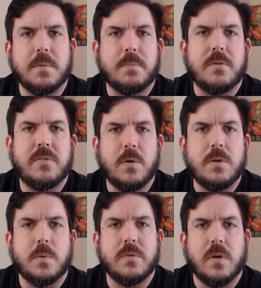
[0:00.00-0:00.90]

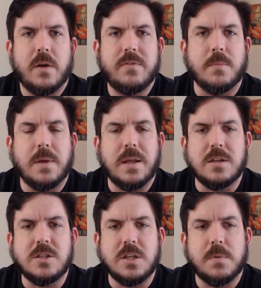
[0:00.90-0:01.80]
persona was awesome,
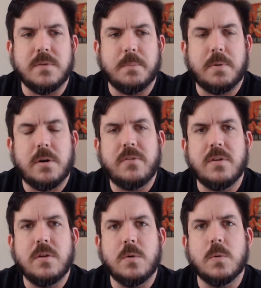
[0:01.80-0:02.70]
and she was a
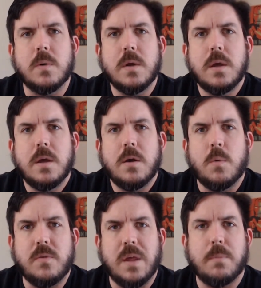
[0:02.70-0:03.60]
person who
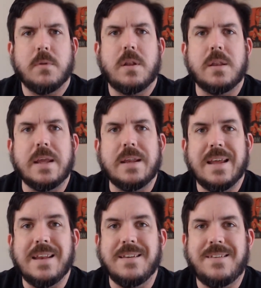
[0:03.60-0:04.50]
was able to
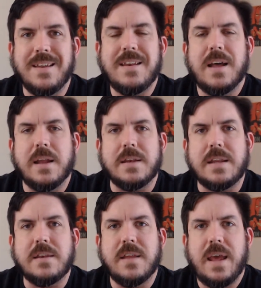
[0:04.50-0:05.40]
lead and did not
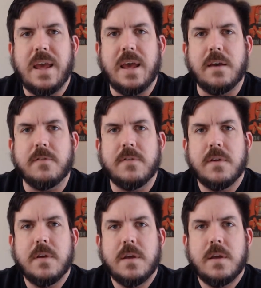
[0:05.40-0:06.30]
need to have
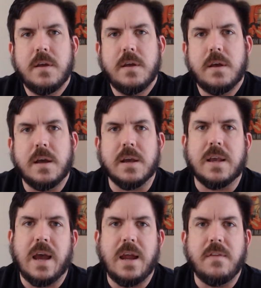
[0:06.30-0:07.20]
a
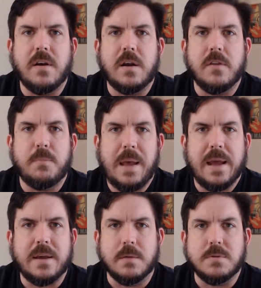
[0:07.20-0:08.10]
guy there as
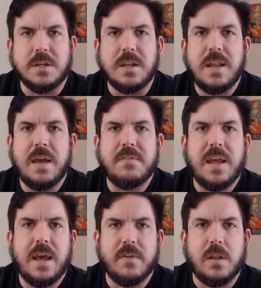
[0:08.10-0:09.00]
backup. She didn't have to
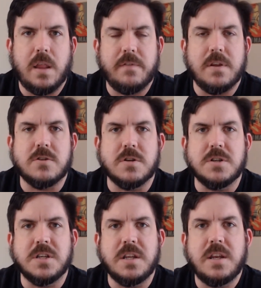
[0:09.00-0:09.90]
have a love
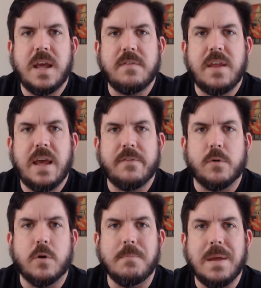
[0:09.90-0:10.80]
interest. She didn't have to have a
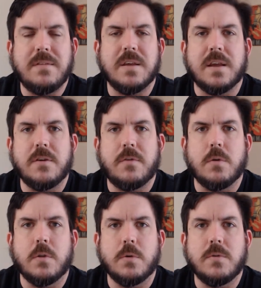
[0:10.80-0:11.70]
romantic
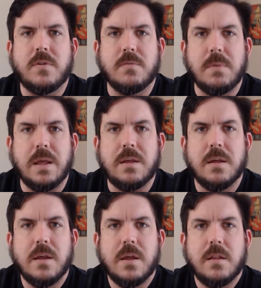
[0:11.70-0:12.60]
interlude to
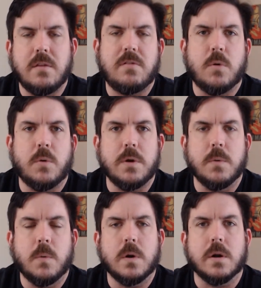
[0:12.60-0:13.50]
make the story
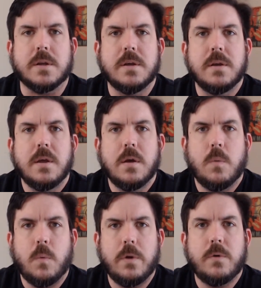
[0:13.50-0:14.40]
work.
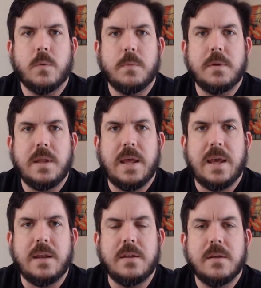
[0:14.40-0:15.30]
Wonder Woman
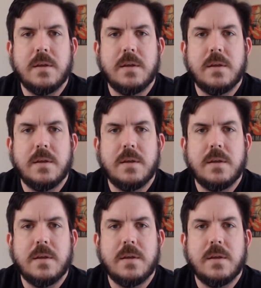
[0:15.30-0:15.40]
had